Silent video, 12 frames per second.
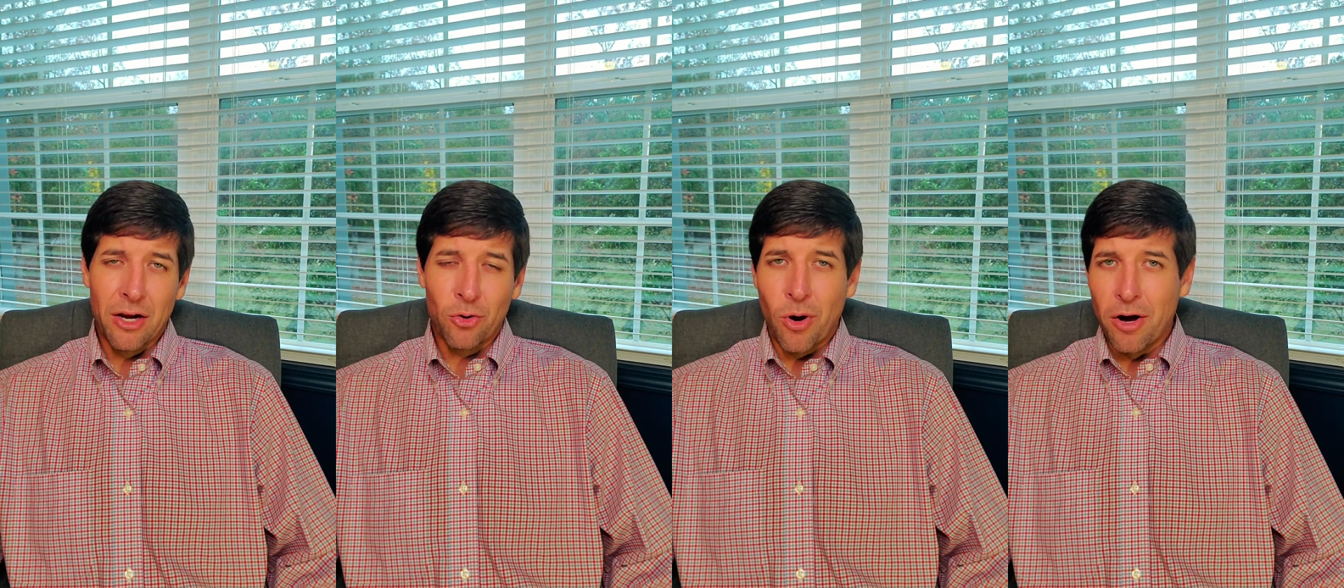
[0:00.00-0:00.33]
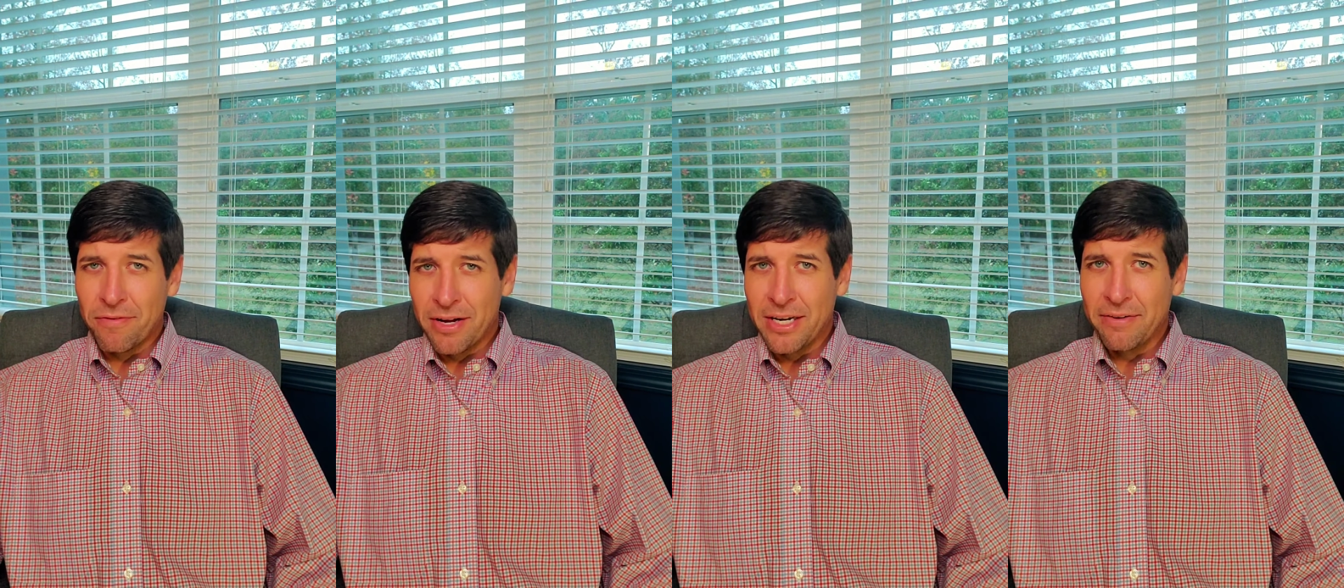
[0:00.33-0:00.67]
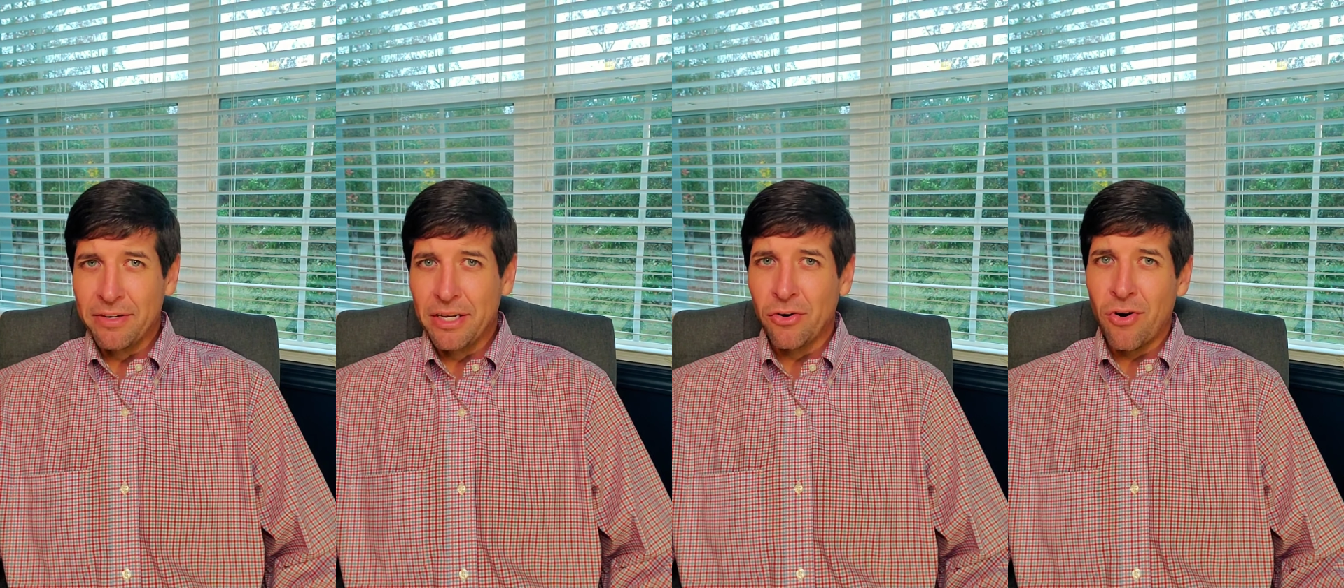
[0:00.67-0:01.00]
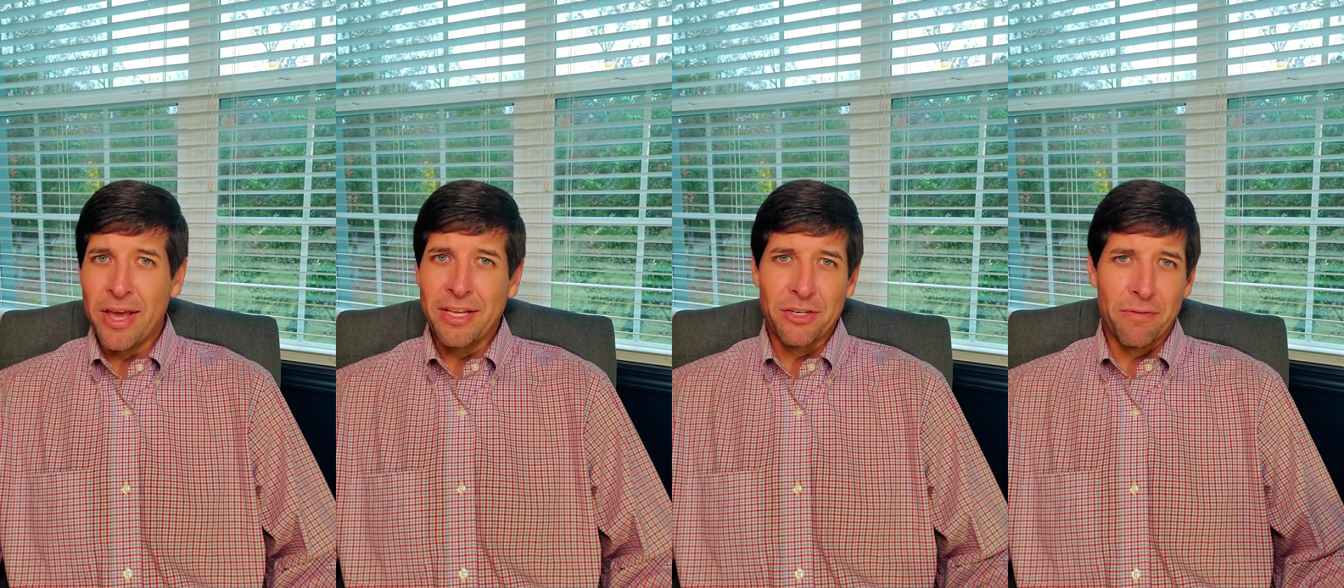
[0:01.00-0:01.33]
qualified dividend
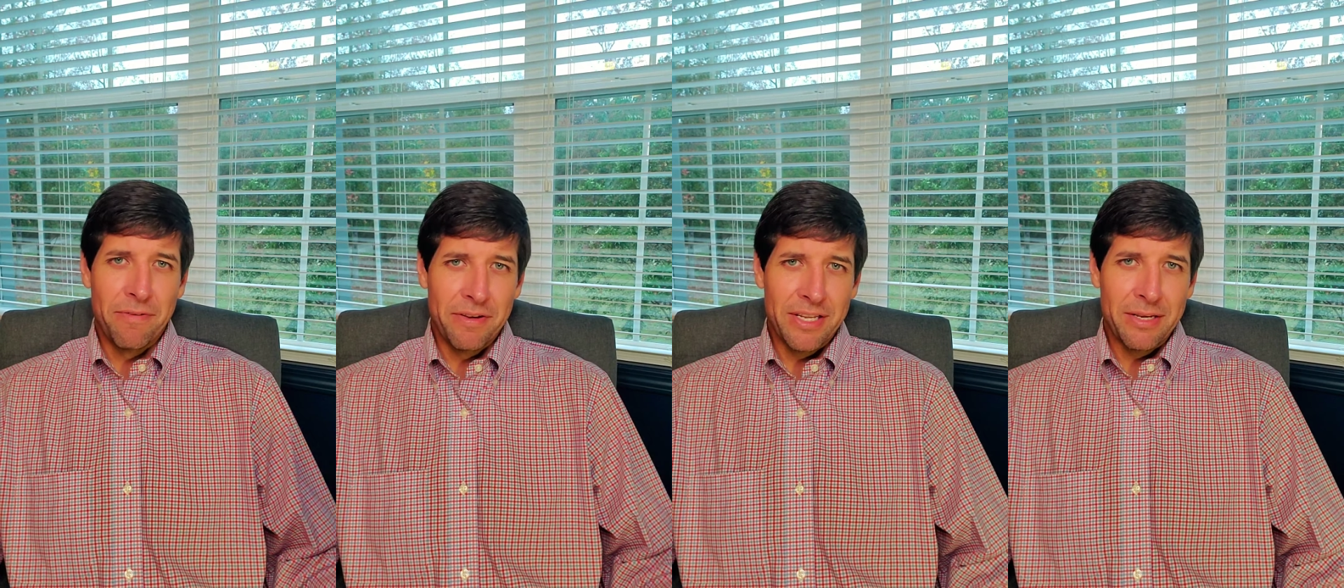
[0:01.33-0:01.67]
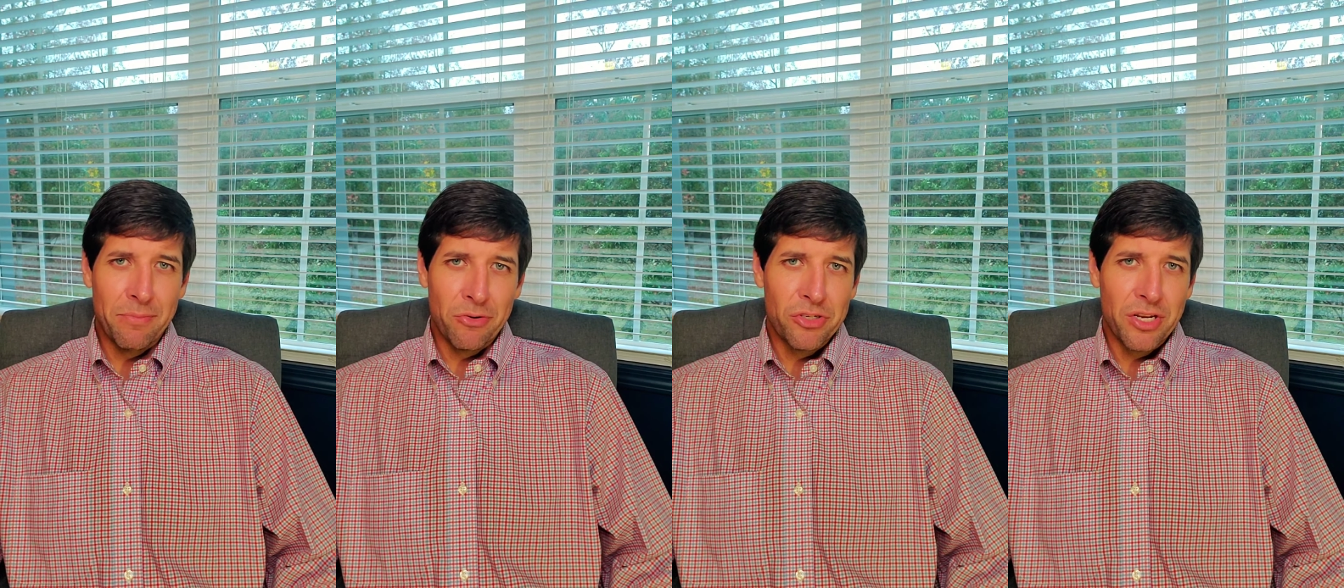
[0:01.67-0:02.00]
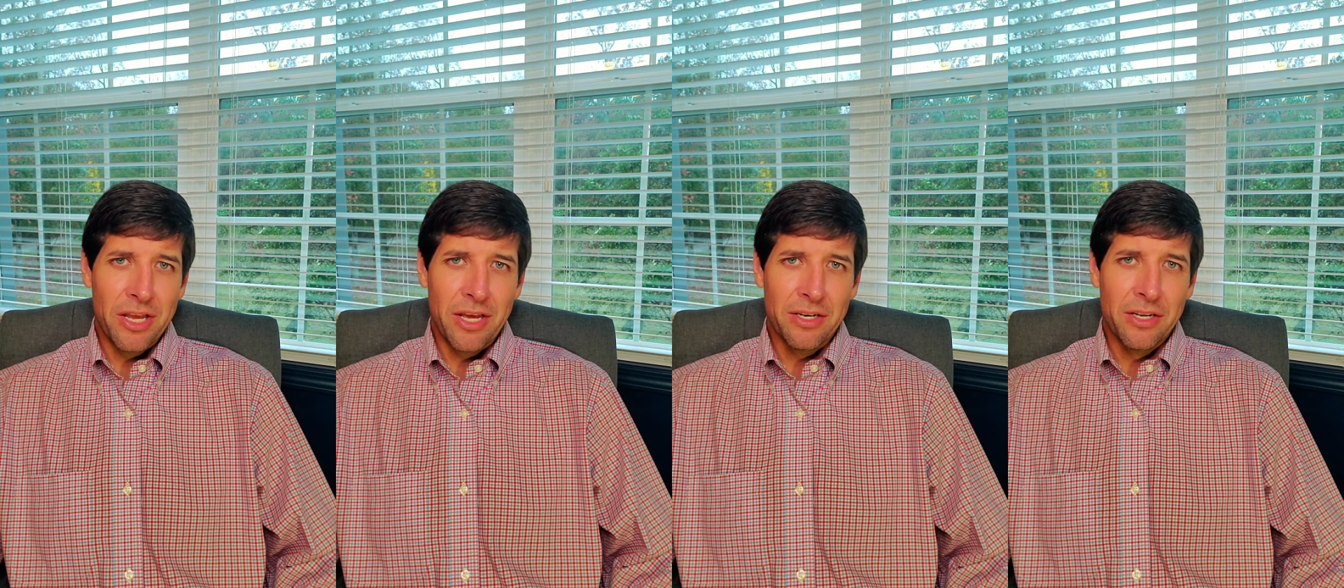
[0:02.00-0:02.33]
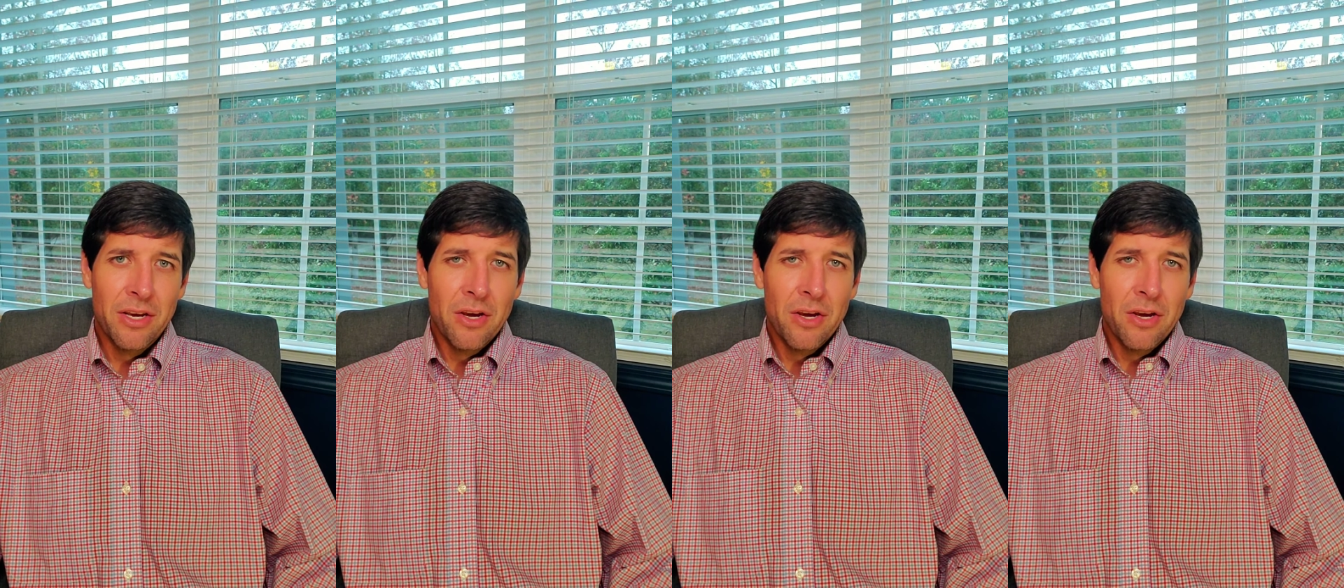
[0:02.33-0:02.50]
rates are 15%,